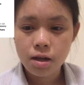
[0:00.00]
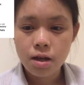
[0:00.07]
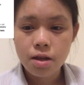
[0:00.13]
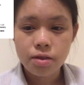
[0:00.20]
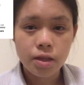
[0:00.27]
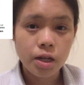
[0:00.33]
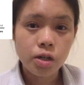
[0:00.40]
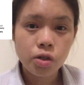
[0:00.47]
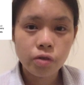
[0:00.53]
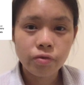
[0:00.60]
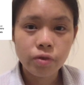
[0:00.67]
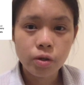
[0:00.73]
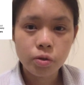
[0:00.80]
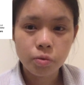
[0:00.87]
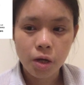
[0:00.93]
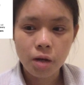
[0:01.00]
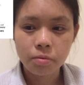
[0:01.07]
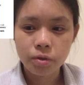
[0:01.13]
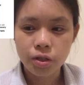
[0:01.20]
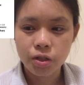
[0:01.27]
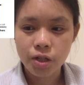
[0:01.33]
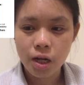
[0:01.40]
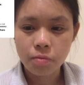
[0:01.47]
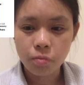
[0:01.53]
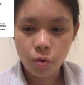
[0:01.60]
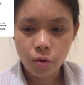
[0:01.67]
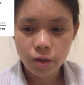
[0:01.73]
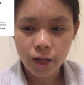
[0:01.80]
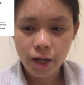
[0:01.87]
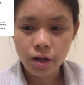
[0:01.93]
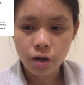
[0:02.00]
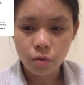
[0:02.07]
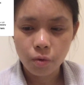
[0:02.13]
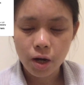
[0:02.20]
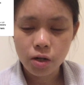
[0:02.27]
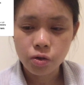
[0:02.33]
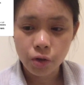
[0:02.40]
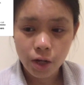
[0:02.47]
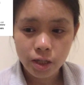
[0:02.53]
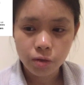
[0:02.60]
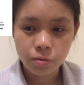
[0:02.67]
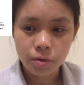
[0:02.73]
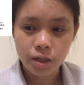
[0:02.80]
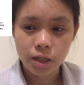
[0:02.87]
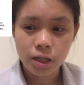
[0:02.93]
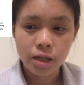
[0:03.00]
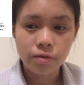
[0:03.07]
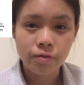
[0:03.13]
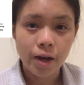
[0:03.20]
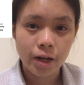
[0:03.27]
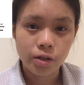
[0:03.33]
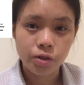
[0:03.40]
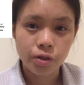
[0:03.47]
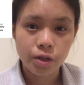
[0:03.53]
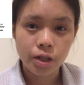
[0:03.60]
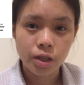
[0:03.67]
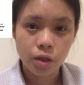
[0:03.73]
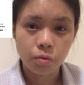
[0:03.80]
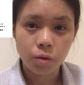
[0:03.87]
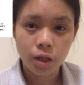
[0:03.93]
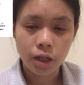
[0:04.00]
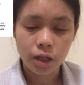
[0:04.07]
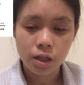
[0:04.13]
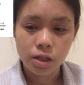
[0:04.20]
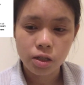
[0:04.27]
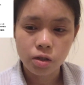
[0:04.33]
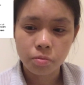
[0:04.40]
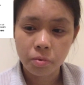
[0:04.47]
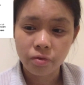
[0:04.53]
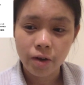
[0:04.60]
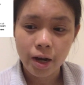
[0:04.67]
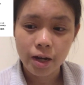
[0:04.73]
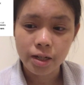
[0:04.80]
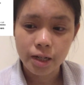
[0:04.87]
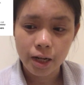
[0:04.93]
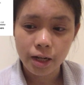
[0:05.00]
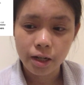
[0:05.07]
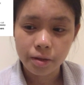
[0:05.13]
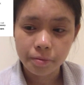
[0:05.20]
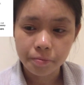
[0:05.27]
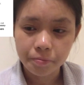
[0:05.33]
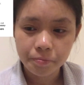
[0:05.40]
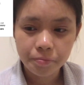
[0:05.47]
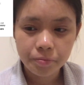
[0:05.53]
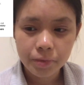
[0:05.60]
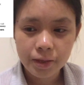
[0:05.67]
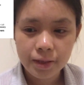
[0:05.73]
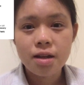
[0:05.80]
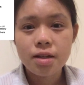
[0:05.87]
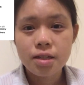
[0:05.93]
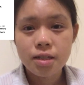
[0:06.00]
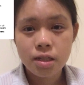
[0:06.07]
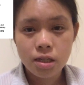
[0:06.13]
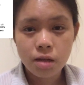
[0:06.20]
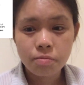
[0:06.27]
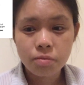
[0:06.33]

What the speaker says: The interviews were able to shed more light on why trust was a key factor in the willingness to provide data. Some